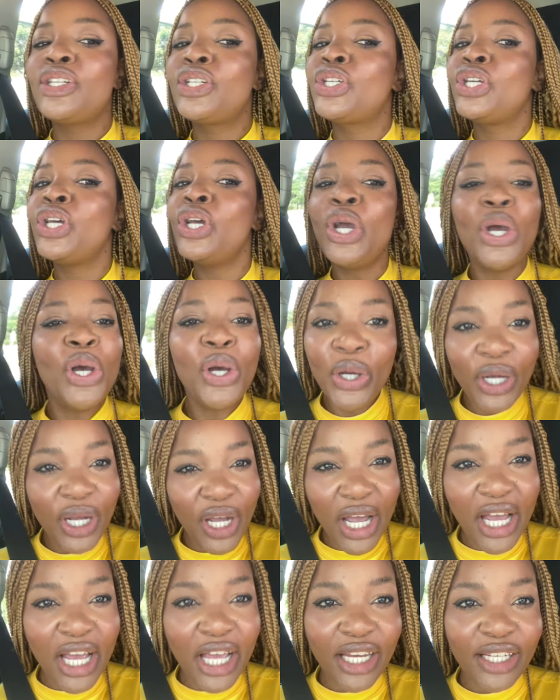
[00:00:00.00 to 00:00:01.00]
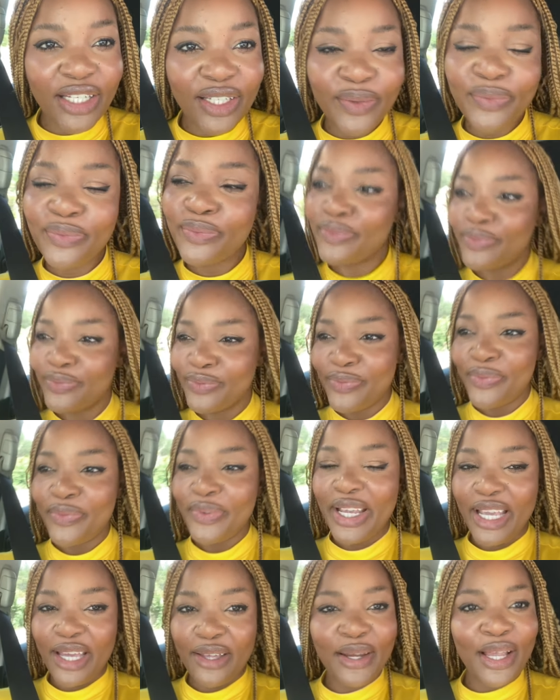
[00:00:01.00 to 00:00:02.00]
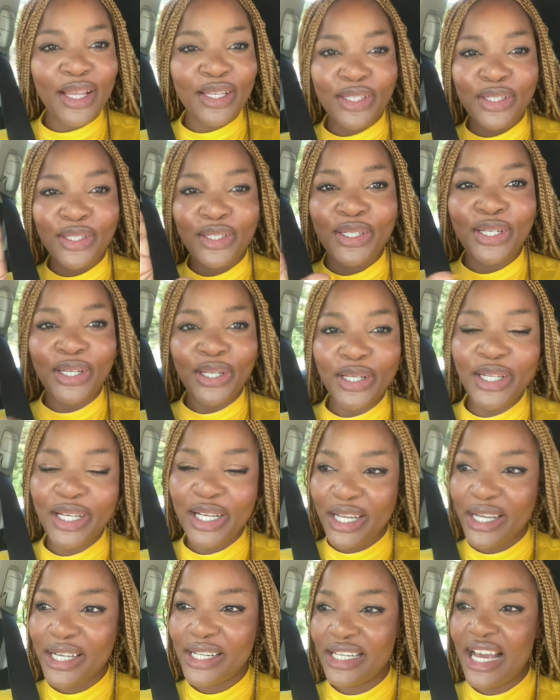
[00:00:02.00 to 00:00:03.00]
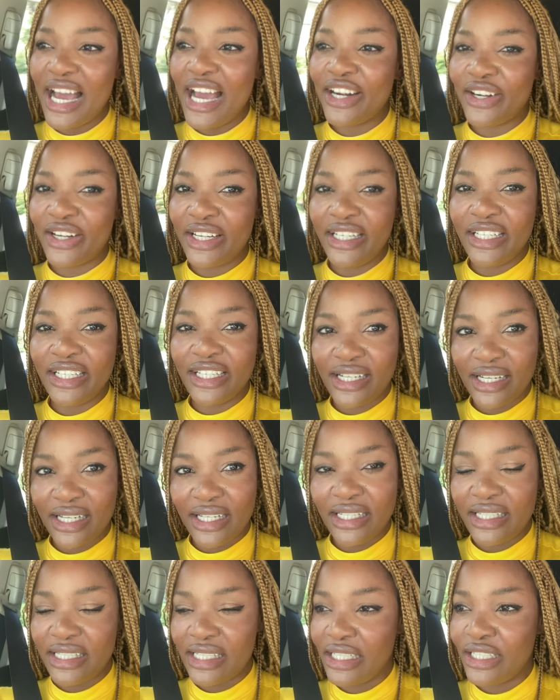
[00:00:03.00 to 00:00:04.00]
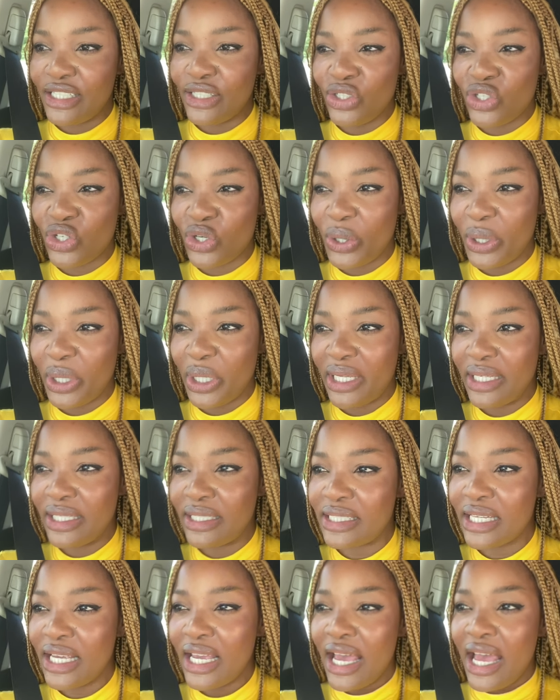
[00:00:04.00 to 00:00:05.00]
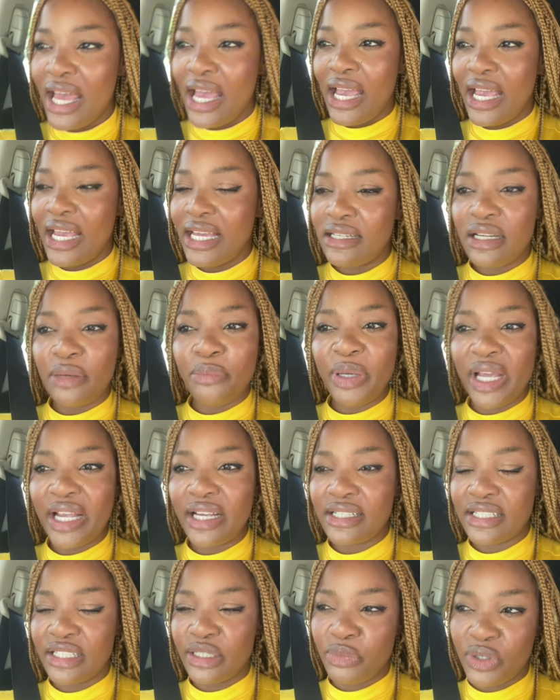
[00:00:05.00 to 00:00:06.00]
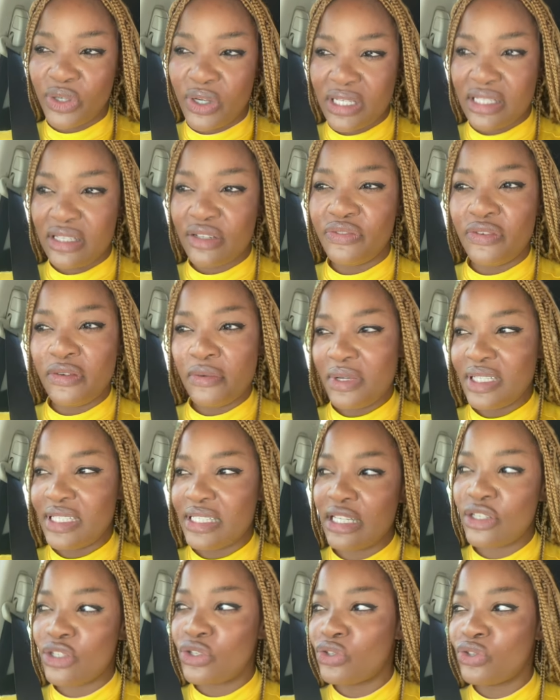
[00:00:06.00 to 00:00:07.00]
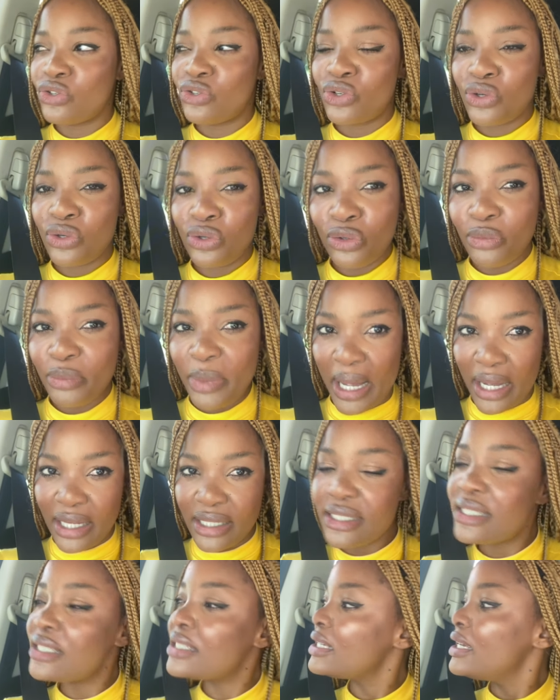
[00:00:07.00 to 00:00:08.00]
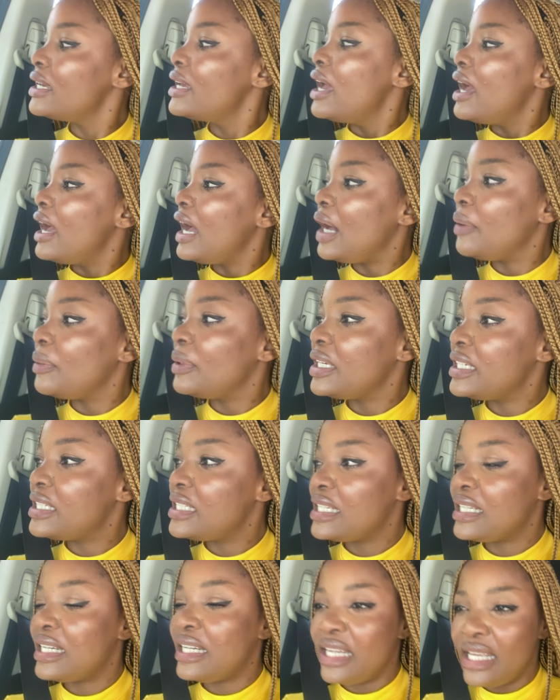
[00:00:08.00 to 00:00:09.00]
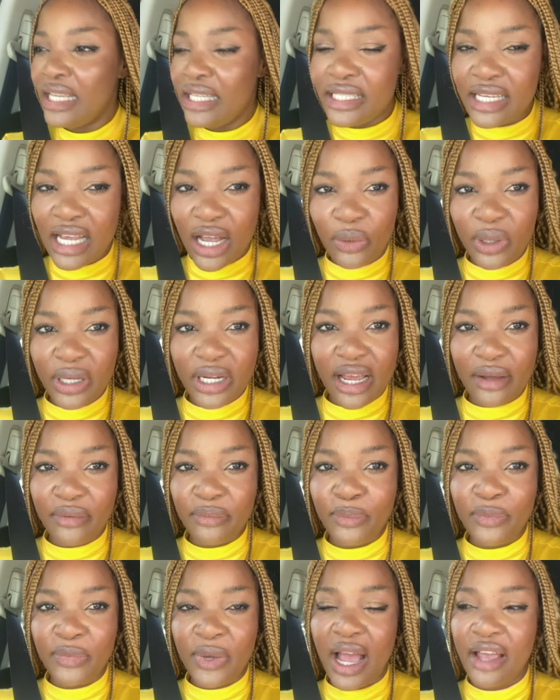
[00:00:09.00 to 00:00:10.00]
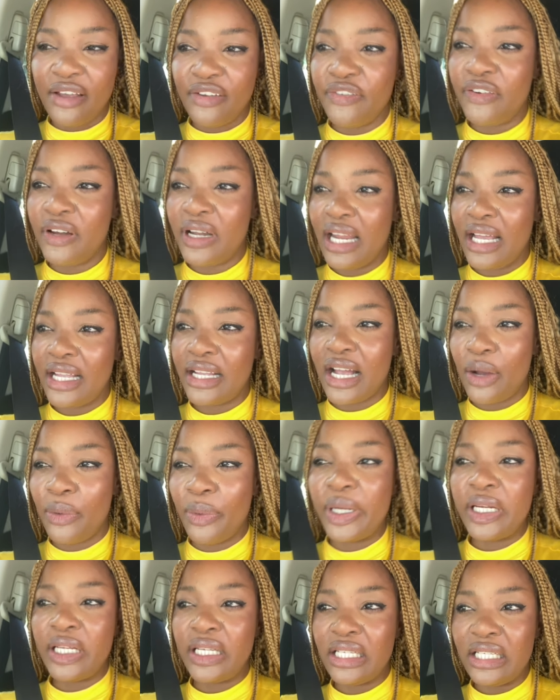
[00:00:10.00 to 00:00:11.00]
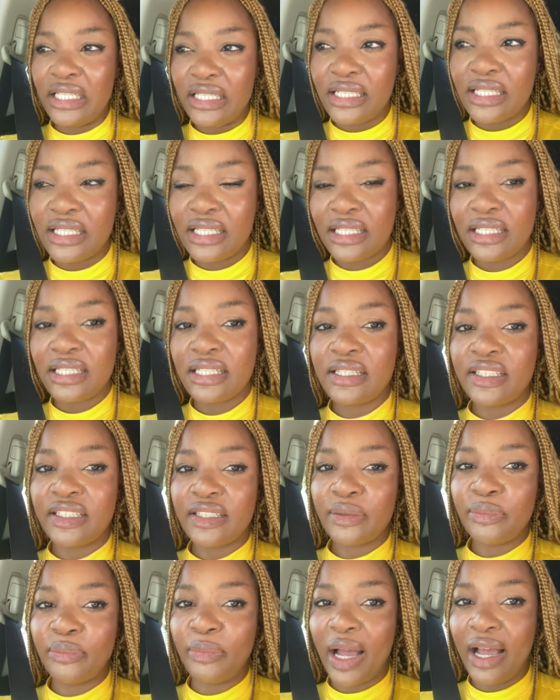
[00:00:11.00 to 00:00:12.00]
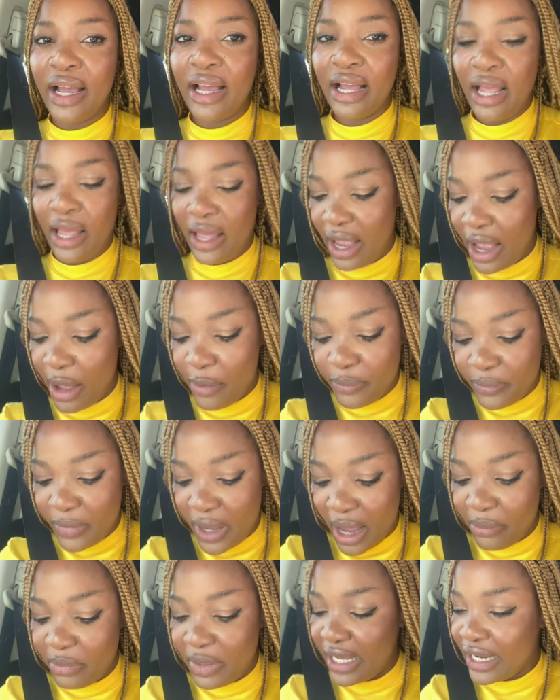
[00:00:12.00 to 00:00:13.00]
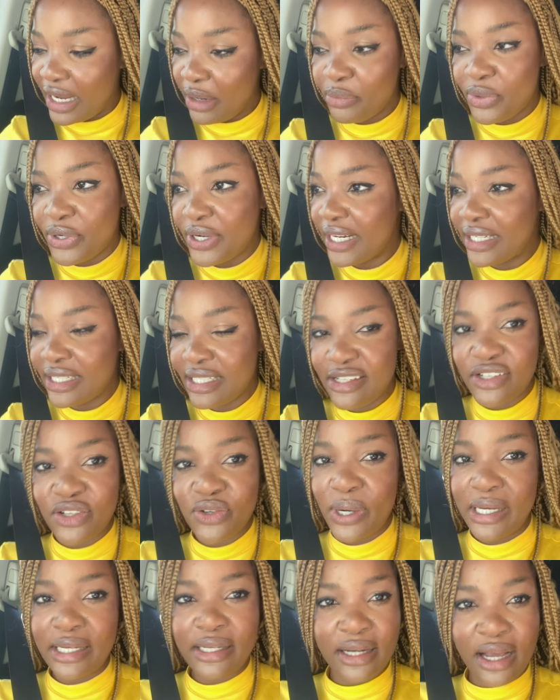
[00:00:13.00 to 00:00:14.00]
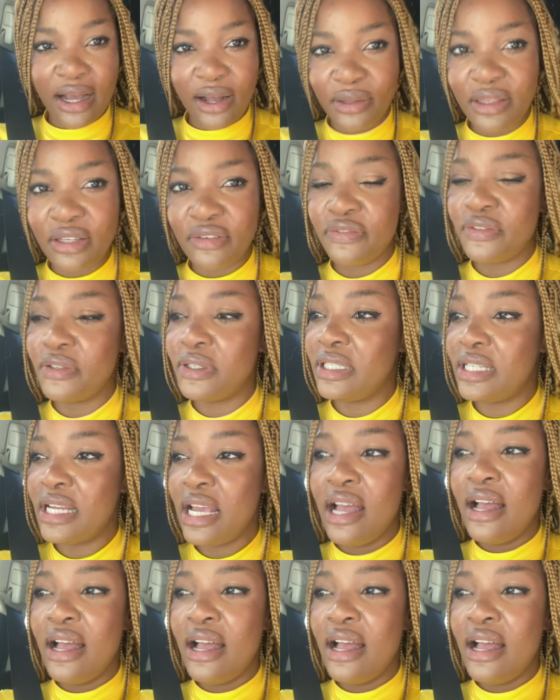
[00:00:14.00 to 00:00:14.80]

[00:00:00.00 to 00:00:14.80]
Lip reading: too good. It was too good. I really, really did enjoy it. And I packed it because the food was just too much. I'll eat it later when I feel like I want to eat. I'm pregnant right now. The food,